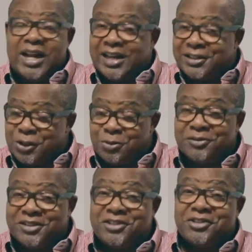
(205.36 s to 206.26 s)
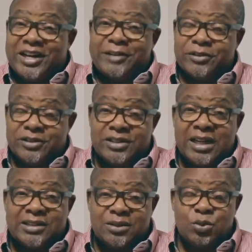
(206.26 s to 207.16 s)
And some of these drivers
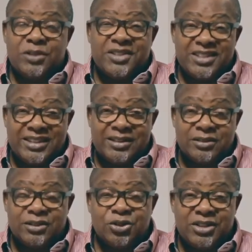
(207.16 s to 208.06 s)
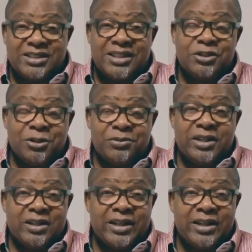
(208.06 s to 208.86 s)
that we've seen and noticed that jump red